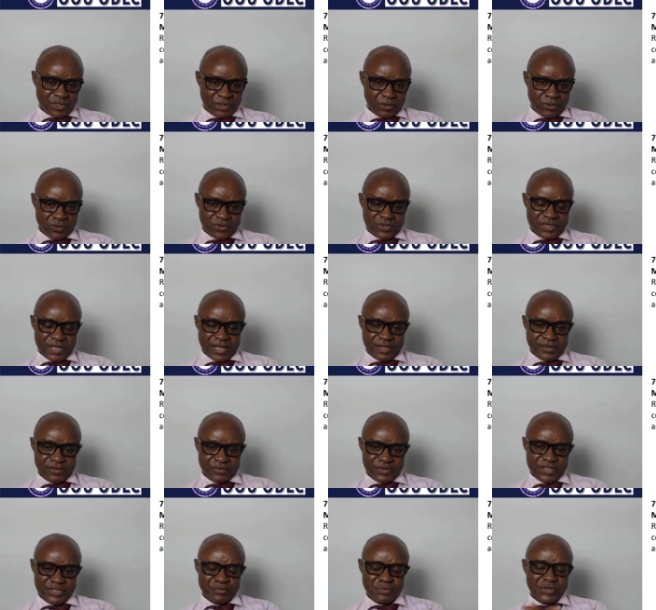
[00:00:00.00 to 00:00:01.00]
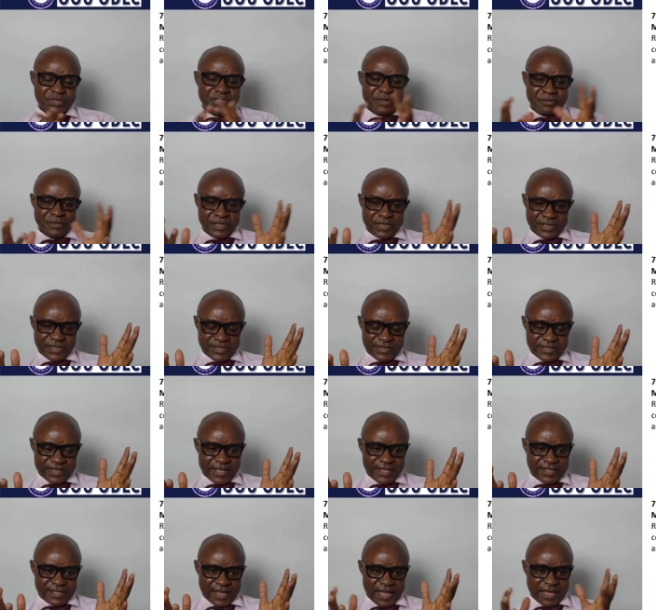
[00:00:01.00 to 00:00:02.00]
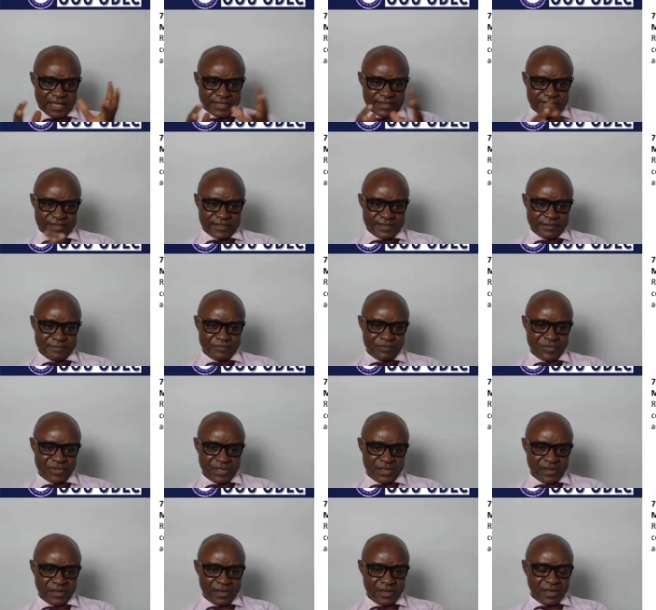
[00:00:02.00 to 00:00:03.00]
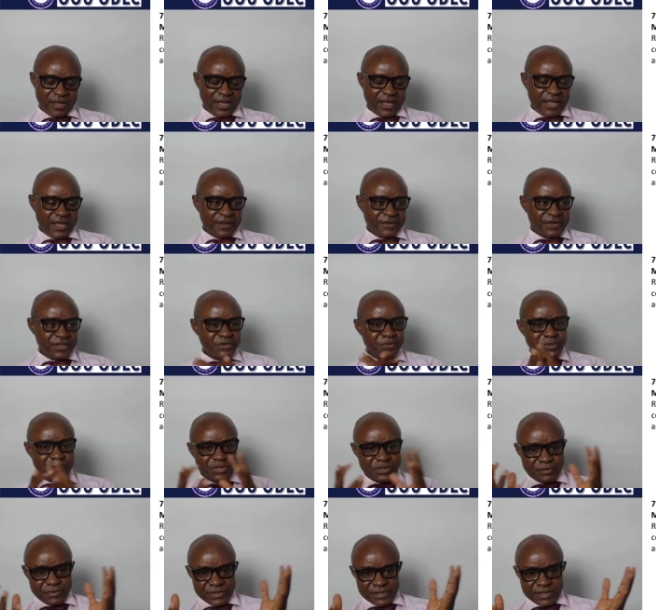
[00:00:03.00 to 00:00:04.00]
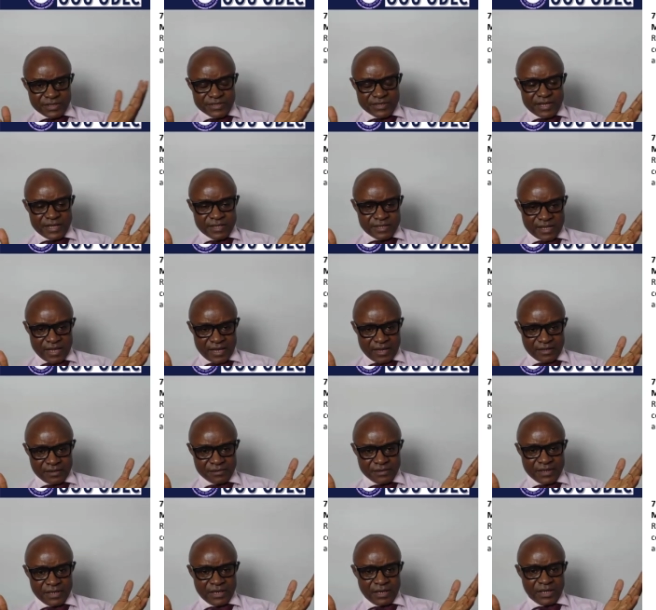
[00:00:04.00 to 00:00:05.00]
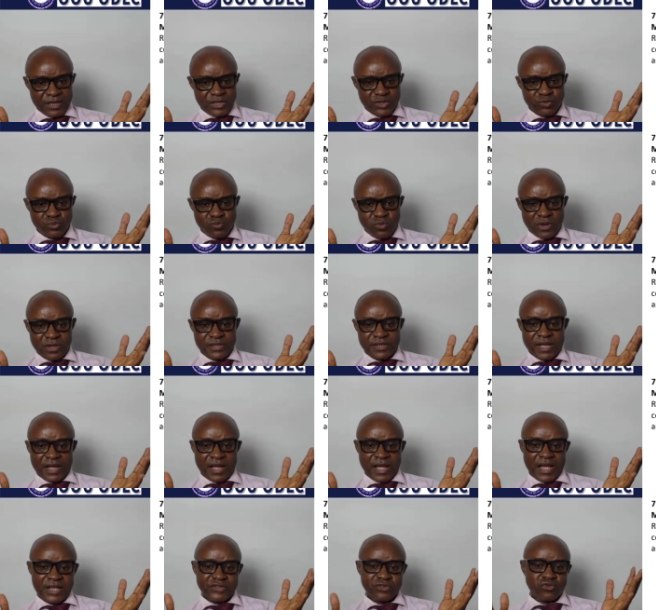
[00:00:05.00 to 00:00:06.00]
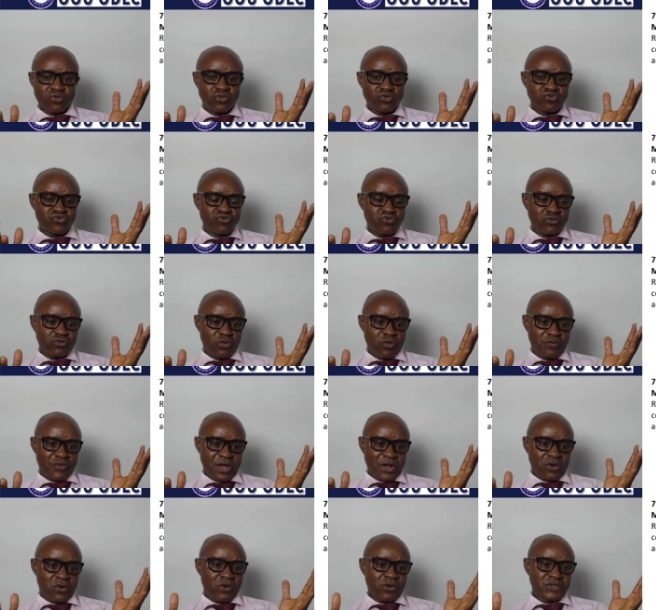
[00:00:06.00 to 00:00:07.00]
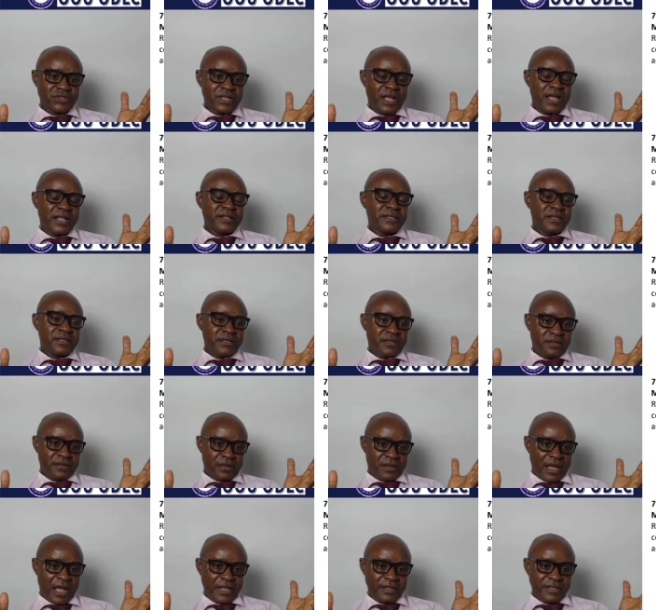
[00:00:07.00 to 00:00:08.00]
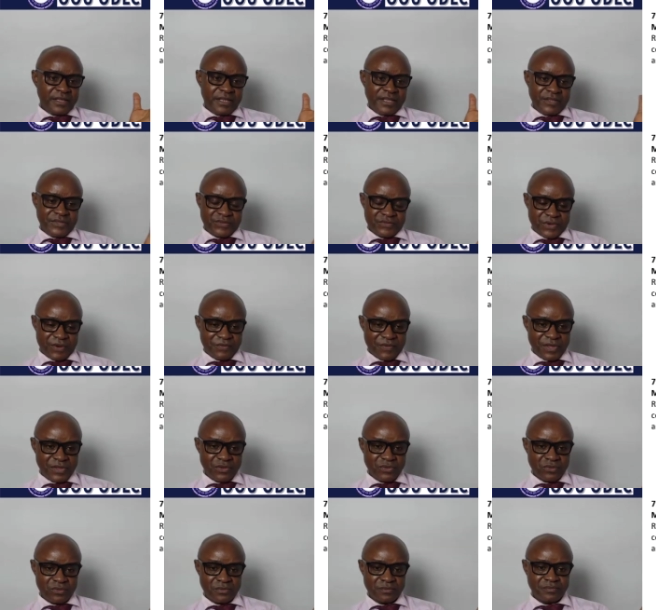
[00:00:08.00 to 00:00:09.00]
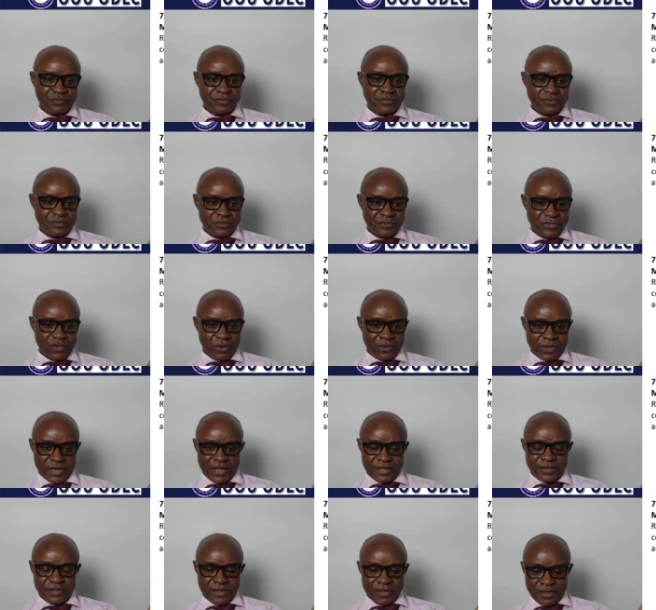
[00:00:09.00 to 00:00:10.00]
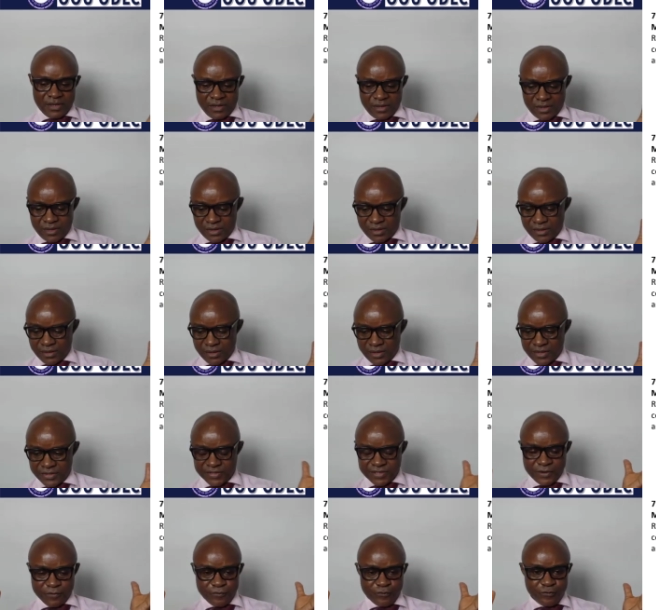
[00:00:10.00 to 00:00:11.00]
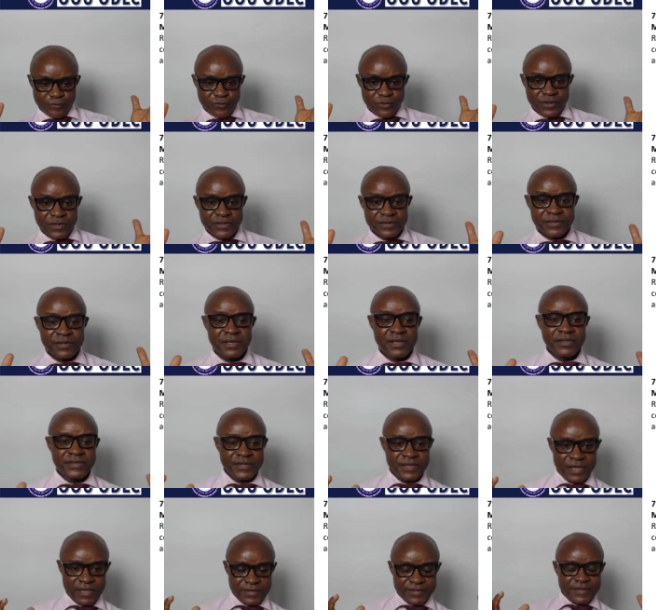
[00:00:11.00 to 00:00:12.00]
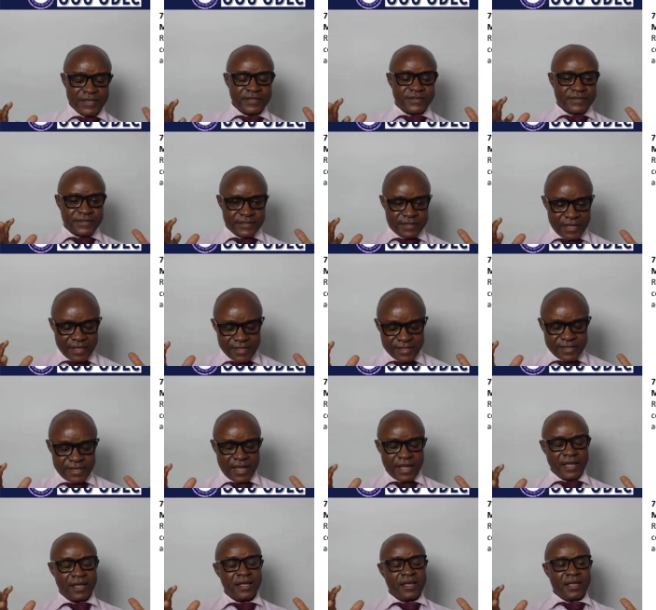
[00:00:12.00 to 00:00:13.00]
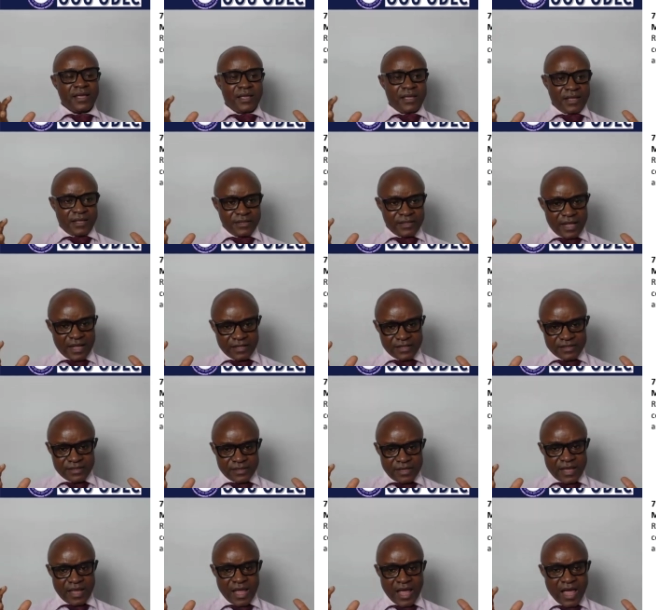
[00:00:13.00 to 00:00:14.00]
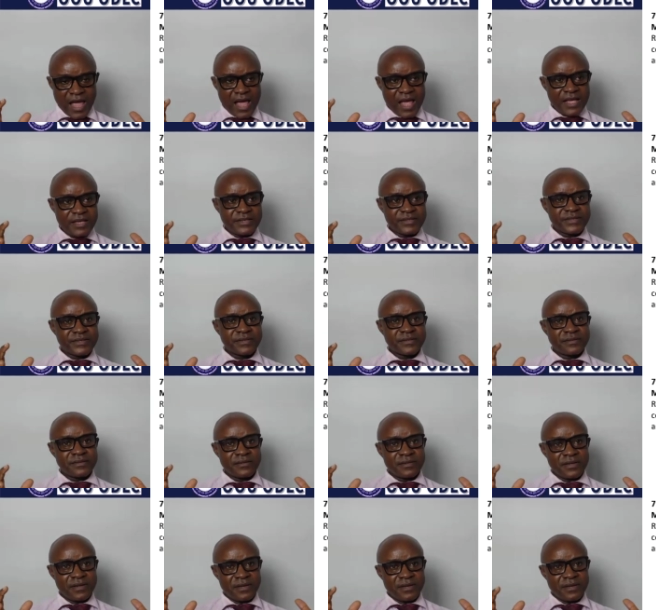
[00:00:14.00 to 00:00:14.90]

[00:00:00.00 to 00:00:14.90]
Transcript: looks at responsibility centers. A responsibility center is one that has control over cost and its revenue. All right, it's a center that has